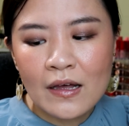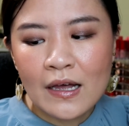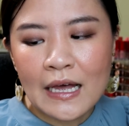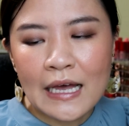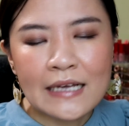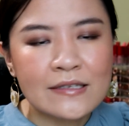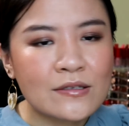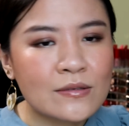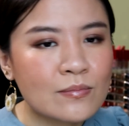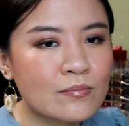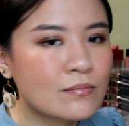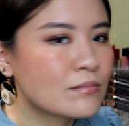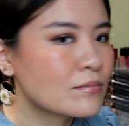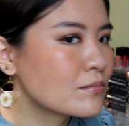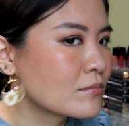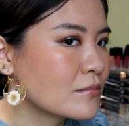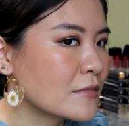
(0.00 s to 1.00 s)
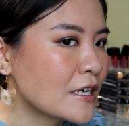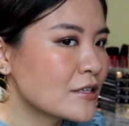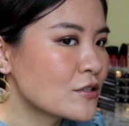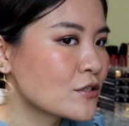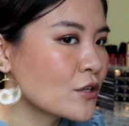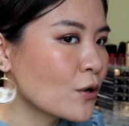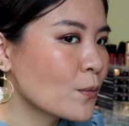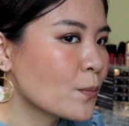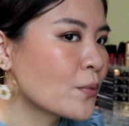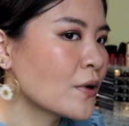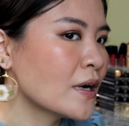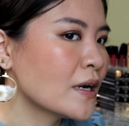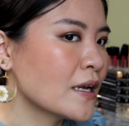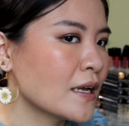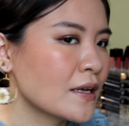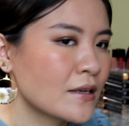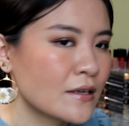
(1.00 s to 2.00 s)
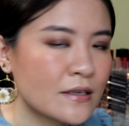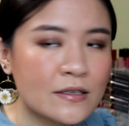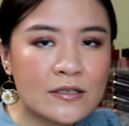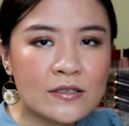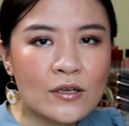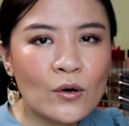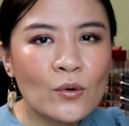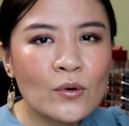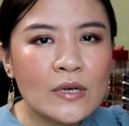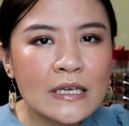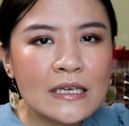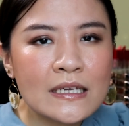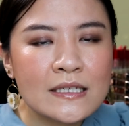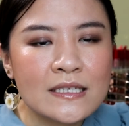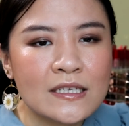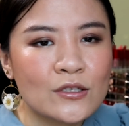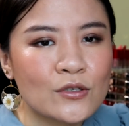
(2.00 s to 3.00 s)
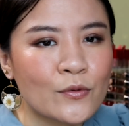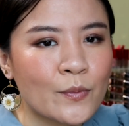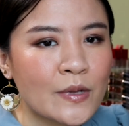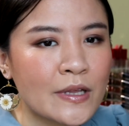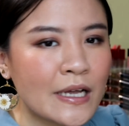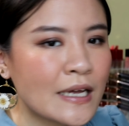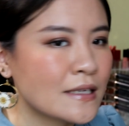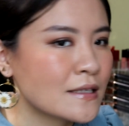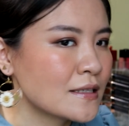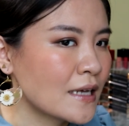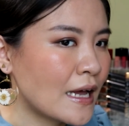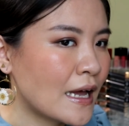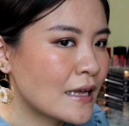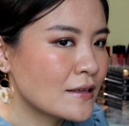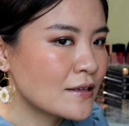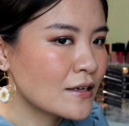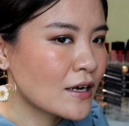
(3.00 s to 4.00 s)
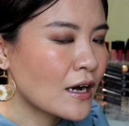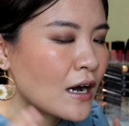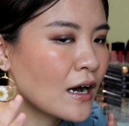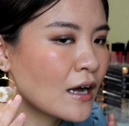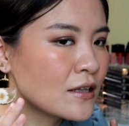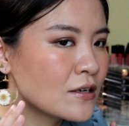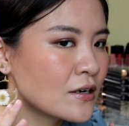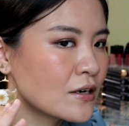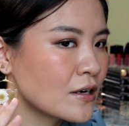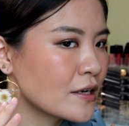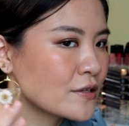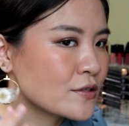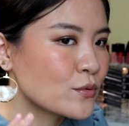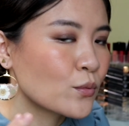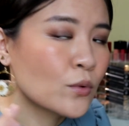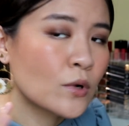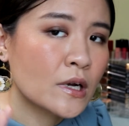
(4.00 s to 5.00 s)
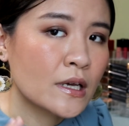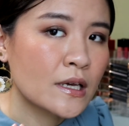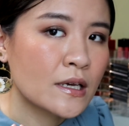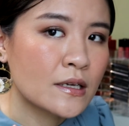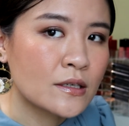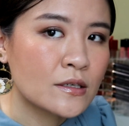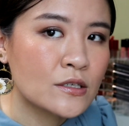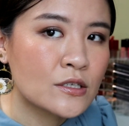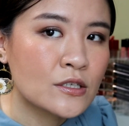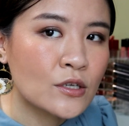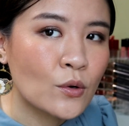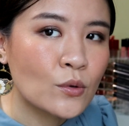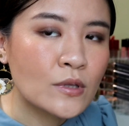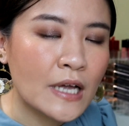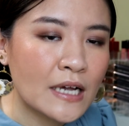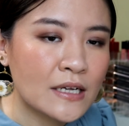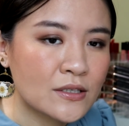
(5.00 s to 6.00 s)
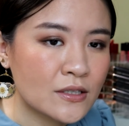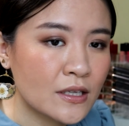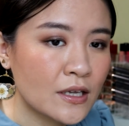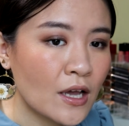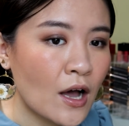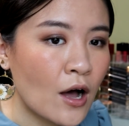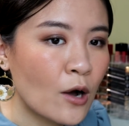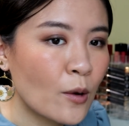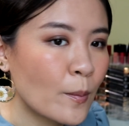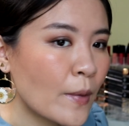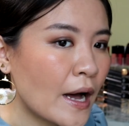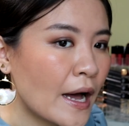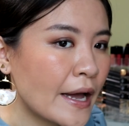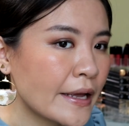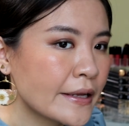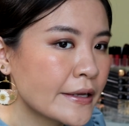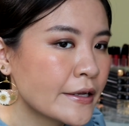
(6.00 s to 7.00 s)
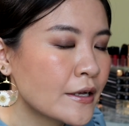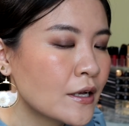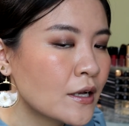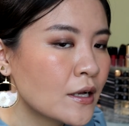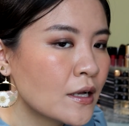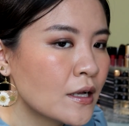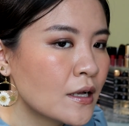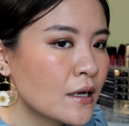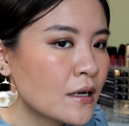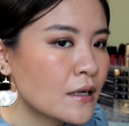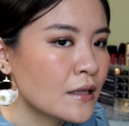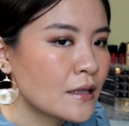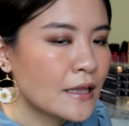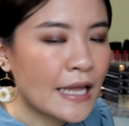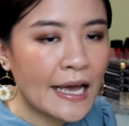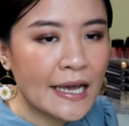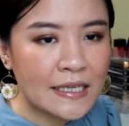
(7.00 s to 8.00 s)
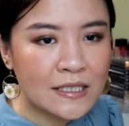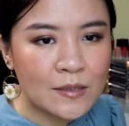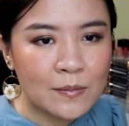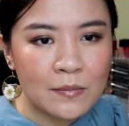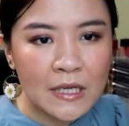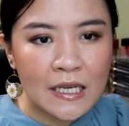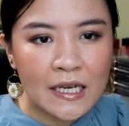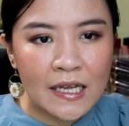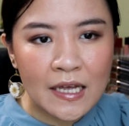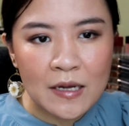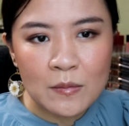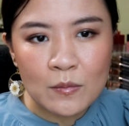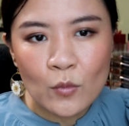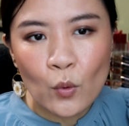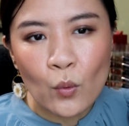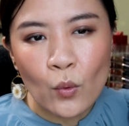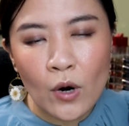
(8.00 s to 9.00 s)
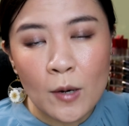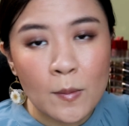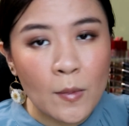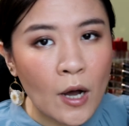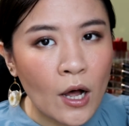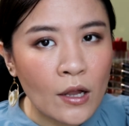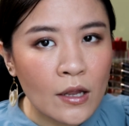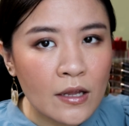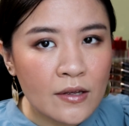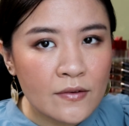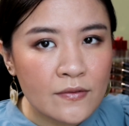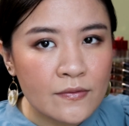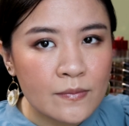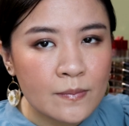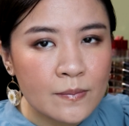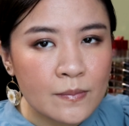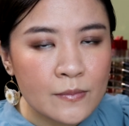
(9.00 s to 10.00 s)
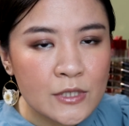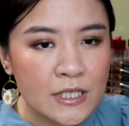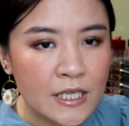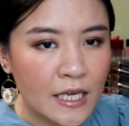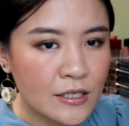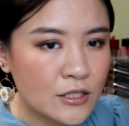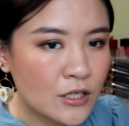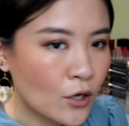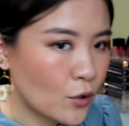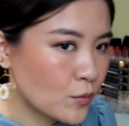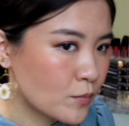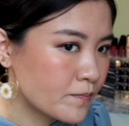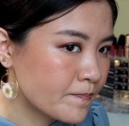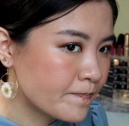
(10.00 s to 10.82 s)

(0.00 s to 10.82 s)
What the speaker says: It's so pretty, so easy to blend, and the color is working so nicely on my light, medium, warm olive skin tone.